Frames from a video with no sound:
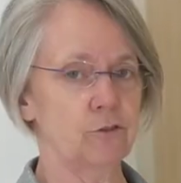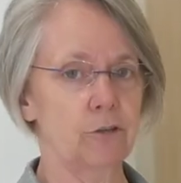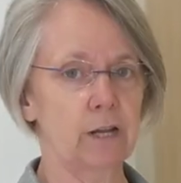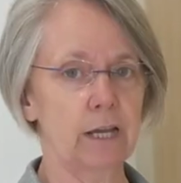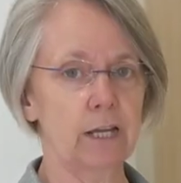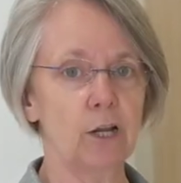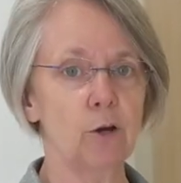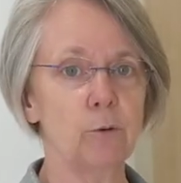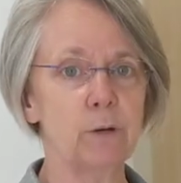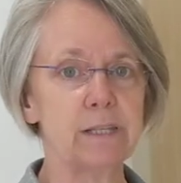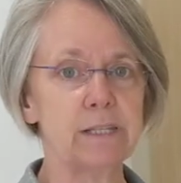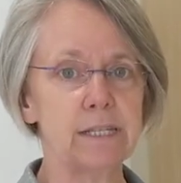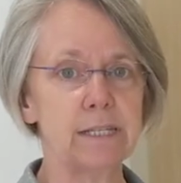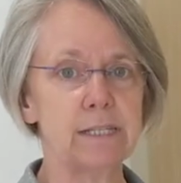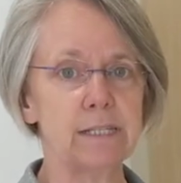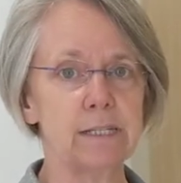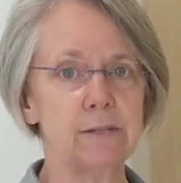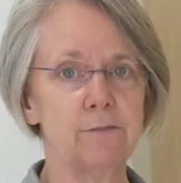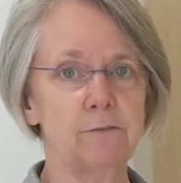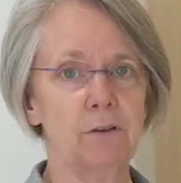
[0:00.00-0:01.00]
They're not always
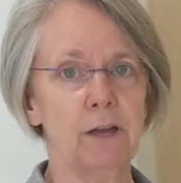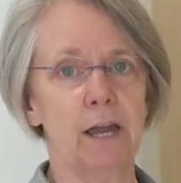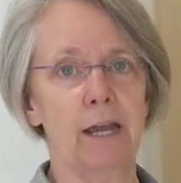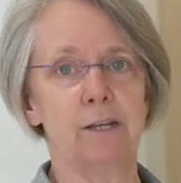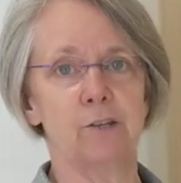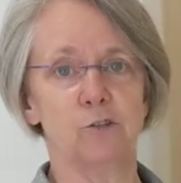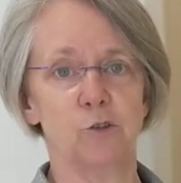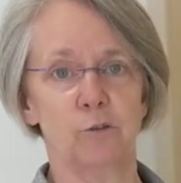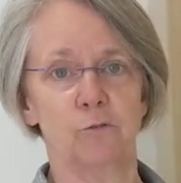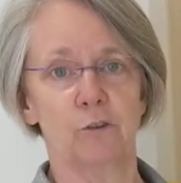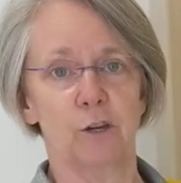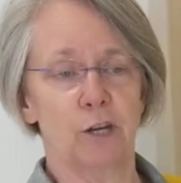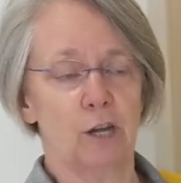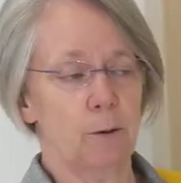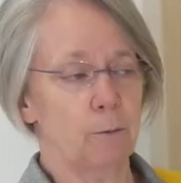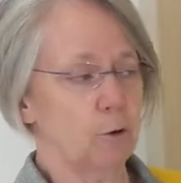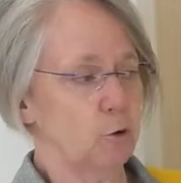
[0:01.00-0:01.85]
easy to find. So if you come